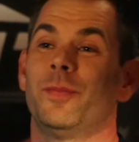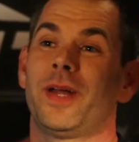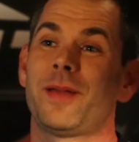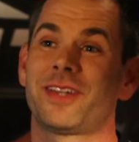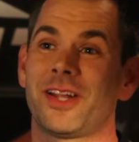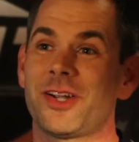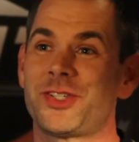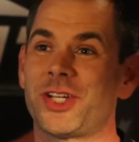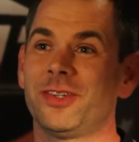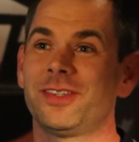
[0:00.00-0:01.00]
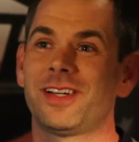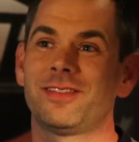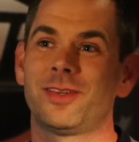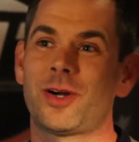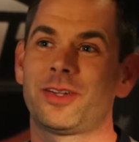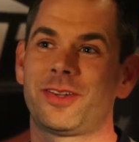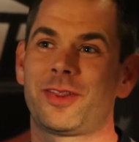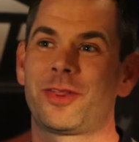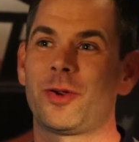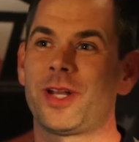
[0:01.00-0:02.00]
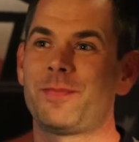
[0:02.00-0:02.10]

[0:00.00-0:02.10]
My name is Larry Shelton. I've lost 30